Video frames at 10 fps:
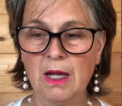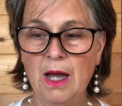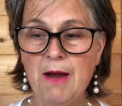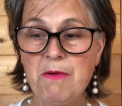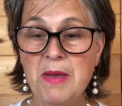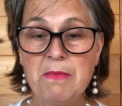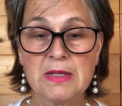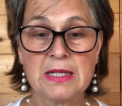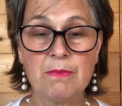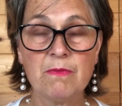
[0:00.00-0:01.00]
"I
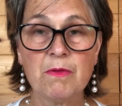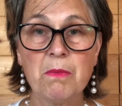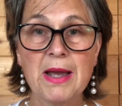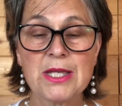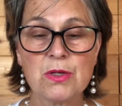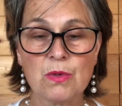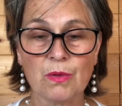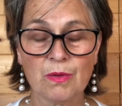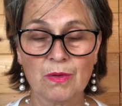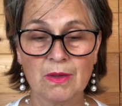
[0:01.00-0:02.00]
remembered him from my
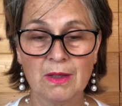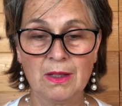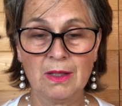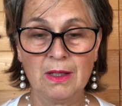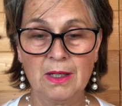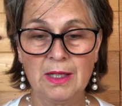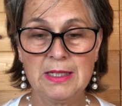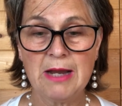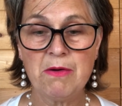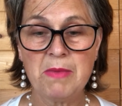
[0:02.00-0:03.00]
youth, and
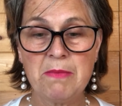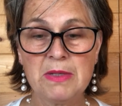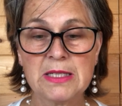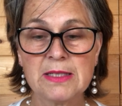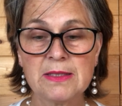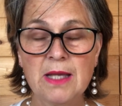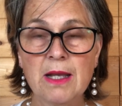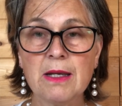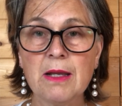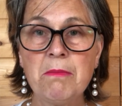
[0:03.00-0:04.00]
I remembered his
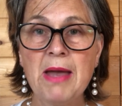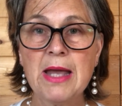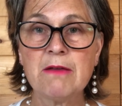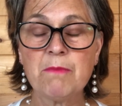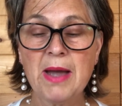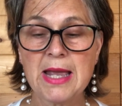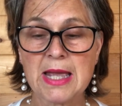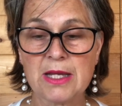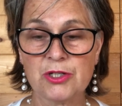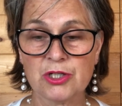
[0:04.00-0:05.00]
son, a man of my
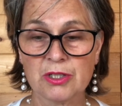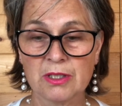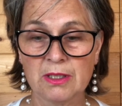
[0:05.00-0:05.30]
age.